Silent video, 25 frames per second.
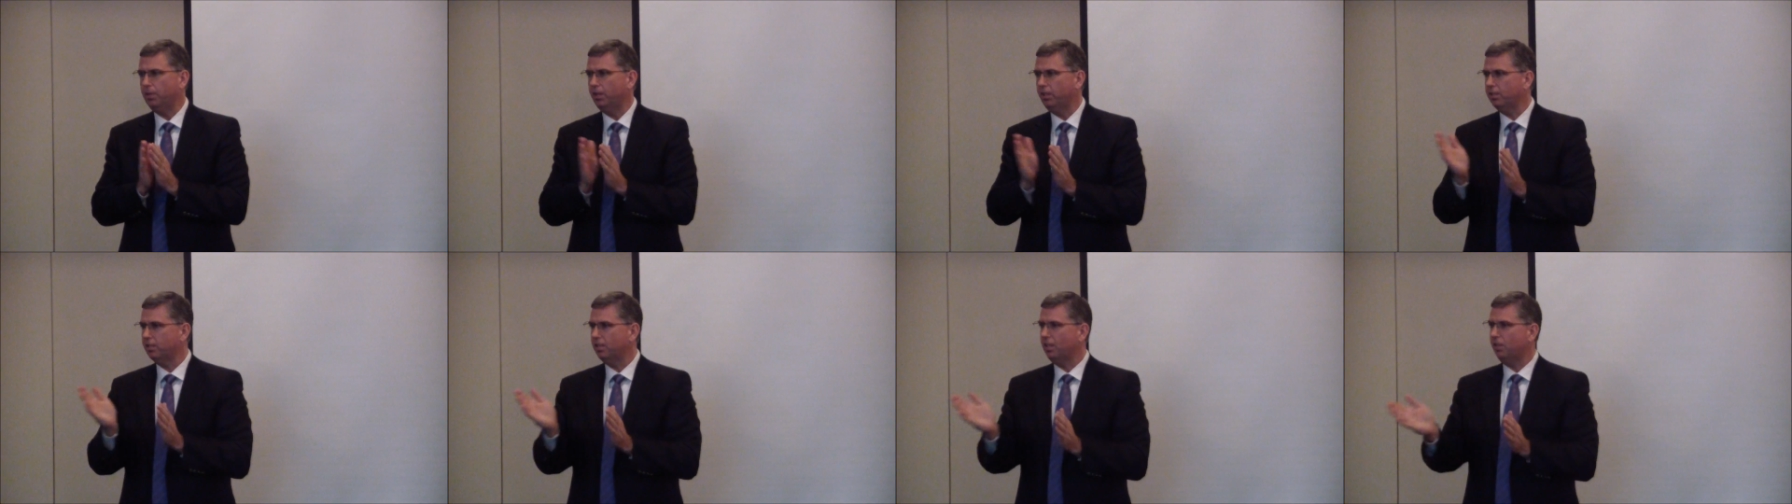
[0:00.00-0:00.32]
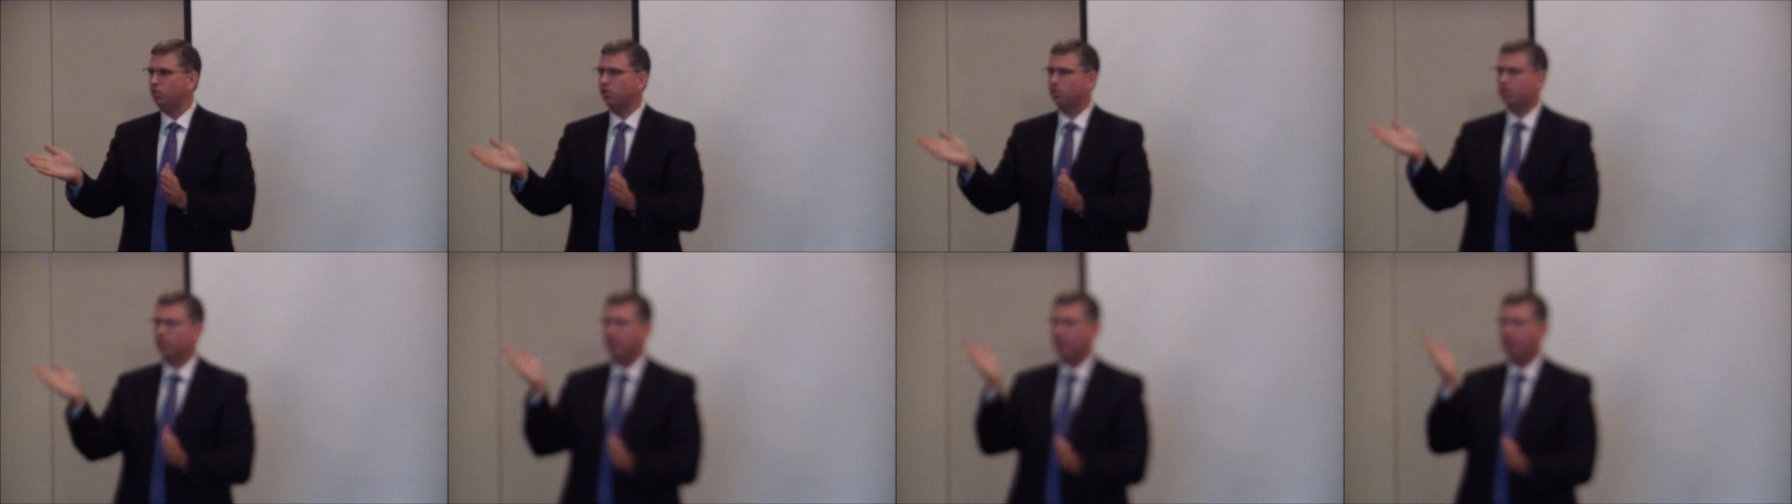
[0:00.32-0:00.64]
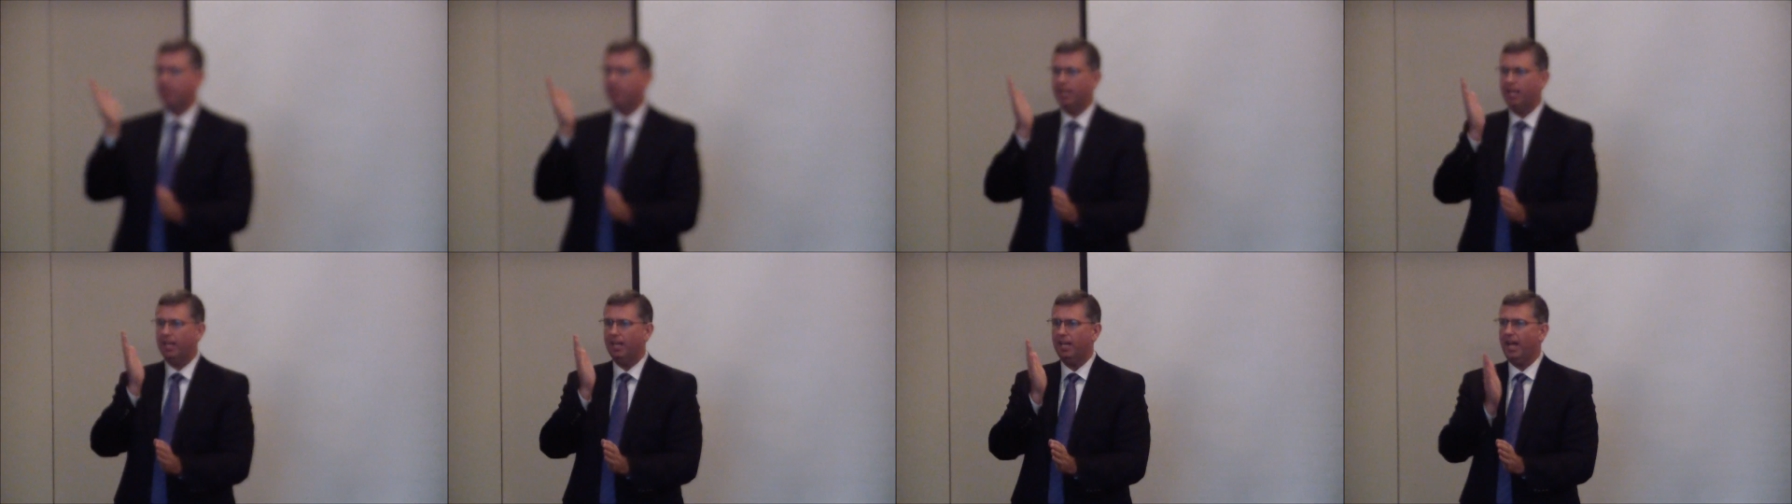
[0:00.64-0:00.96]
But let's say you just
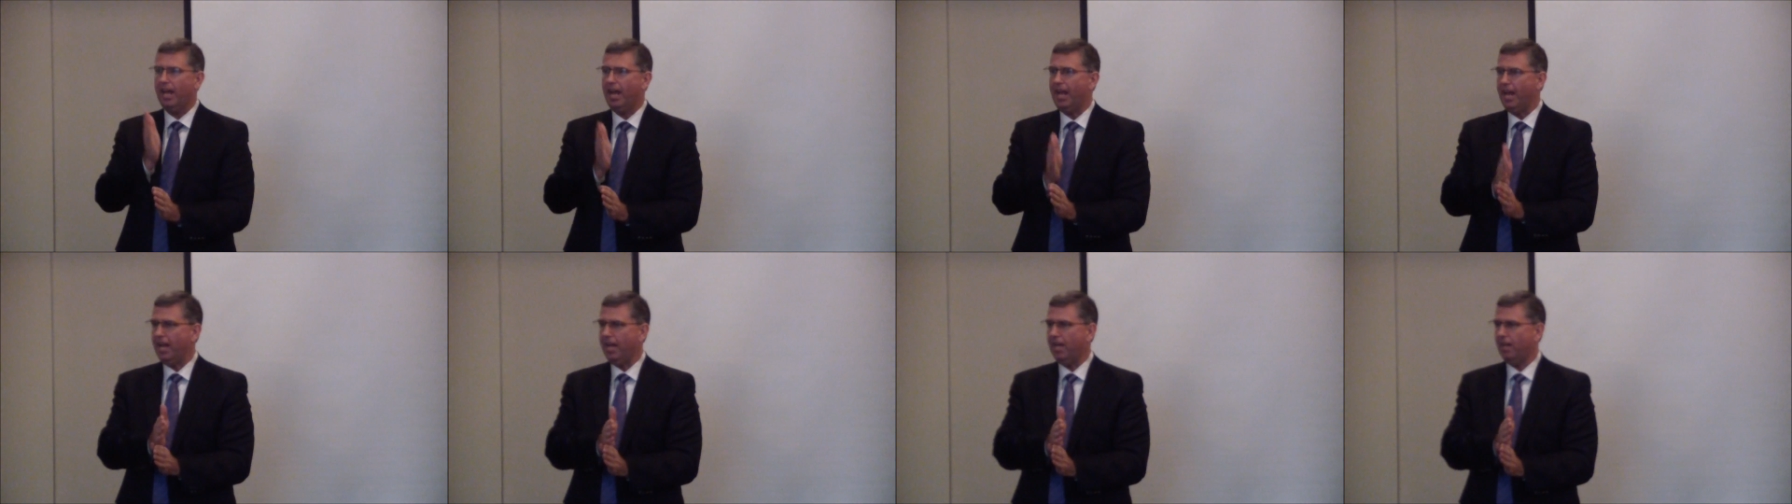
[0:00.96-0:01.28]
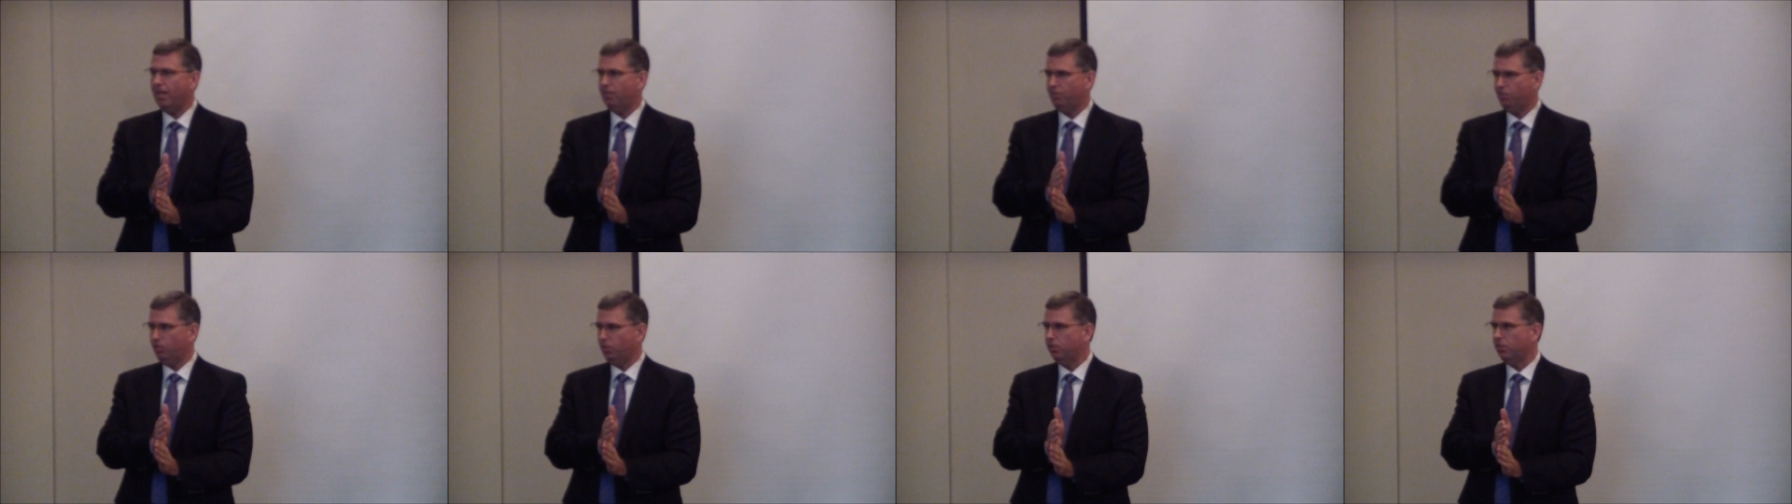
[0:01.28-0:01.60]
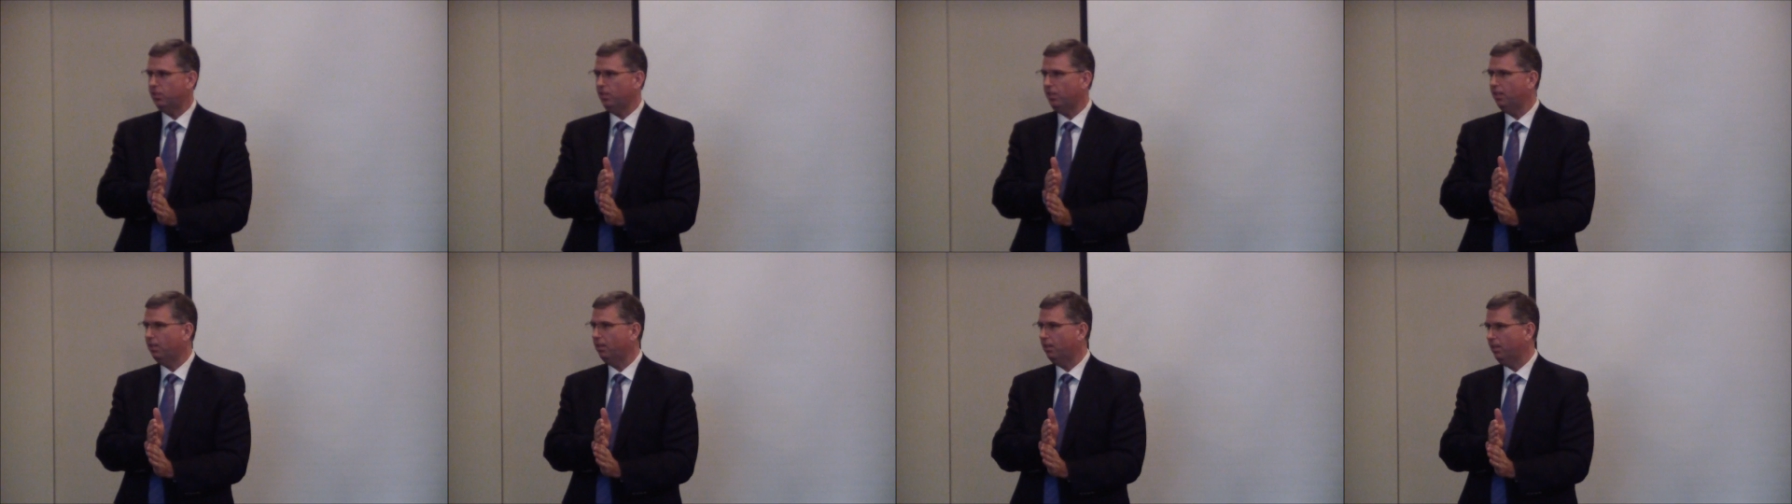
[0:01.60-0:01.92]
cut that in half. You
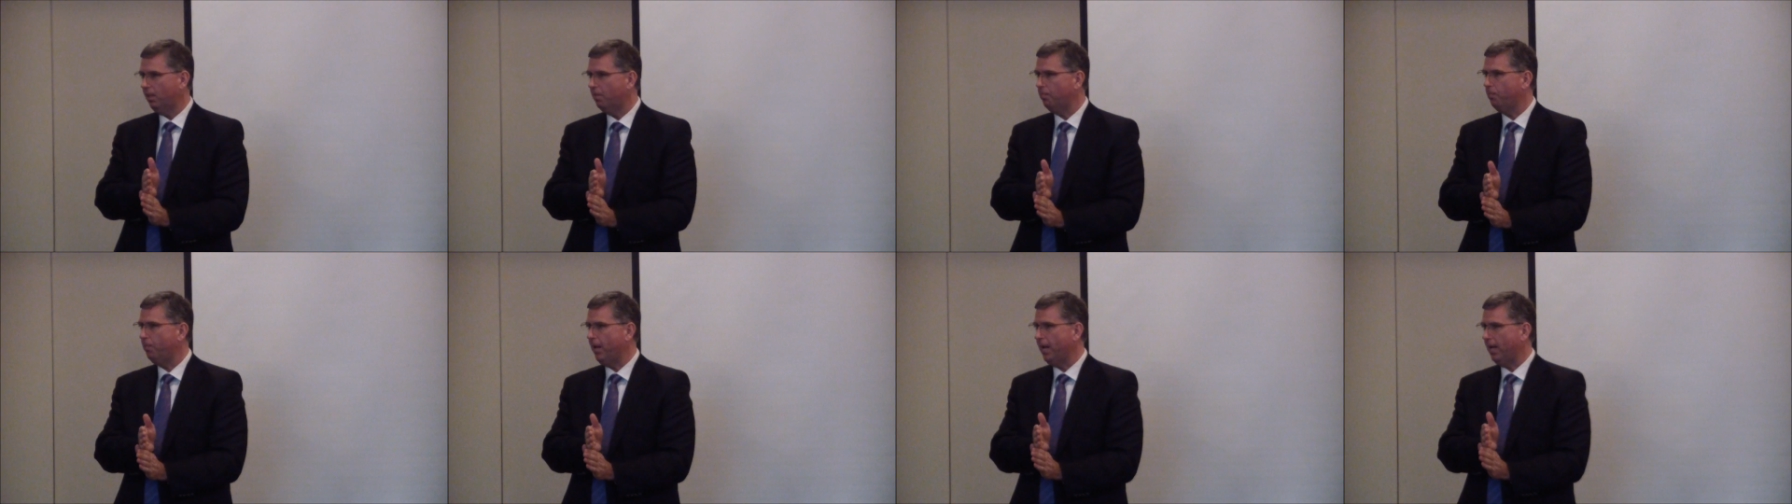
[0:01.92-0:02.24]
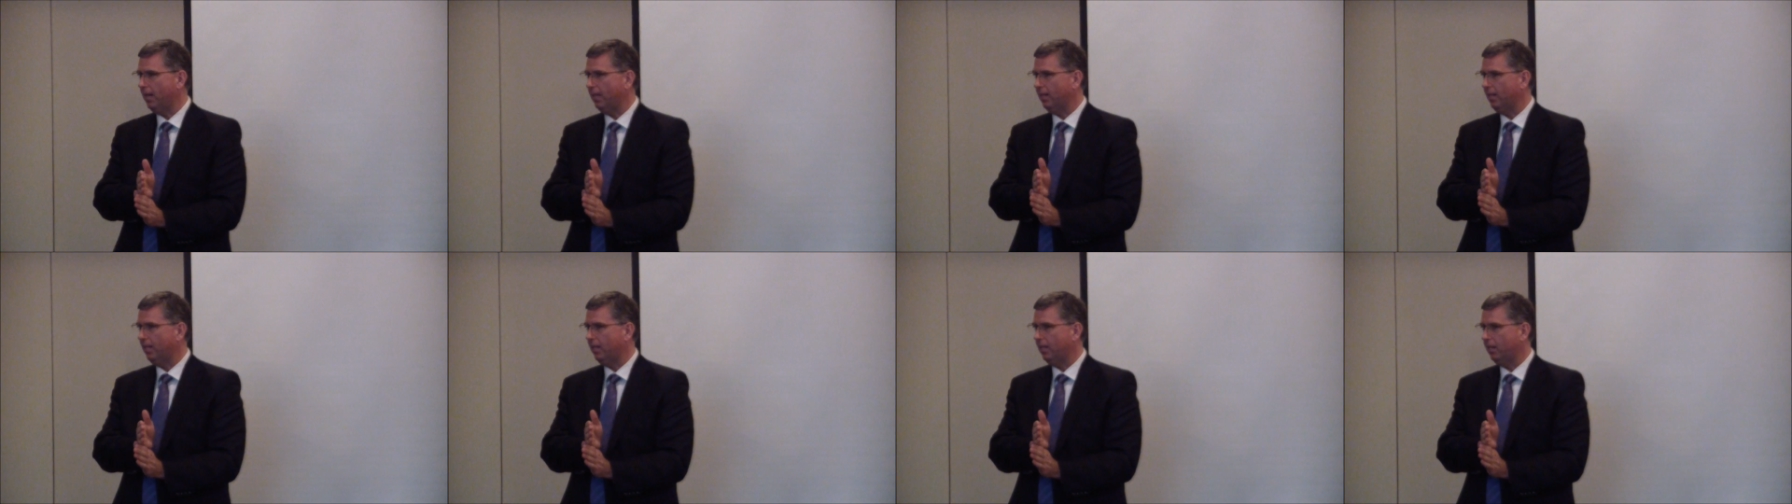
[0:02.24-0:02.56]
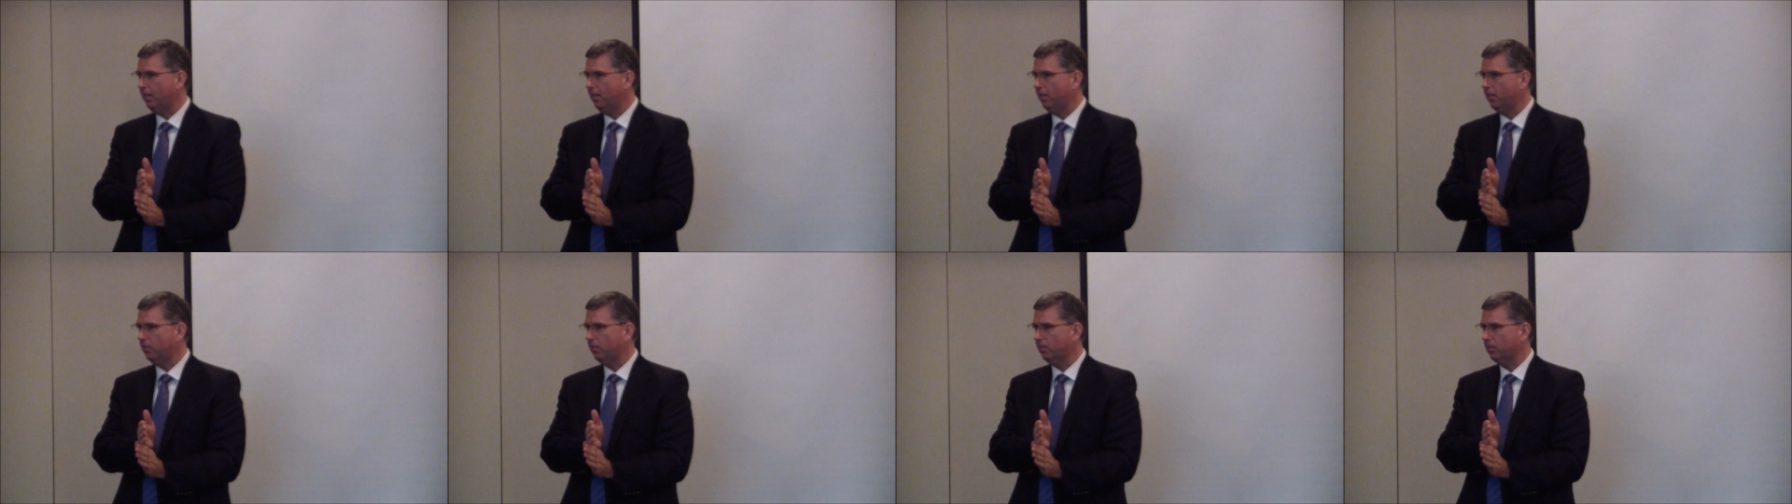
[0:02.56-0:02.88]
see the impact that
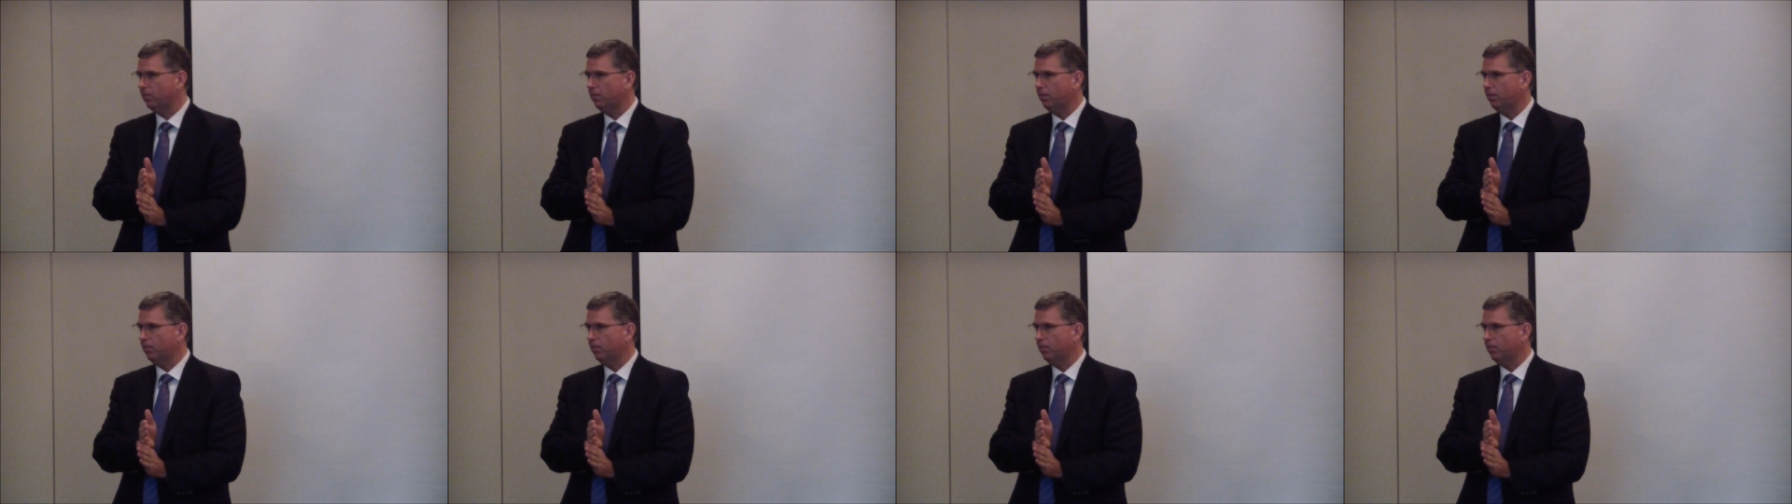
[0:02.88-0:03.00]
does?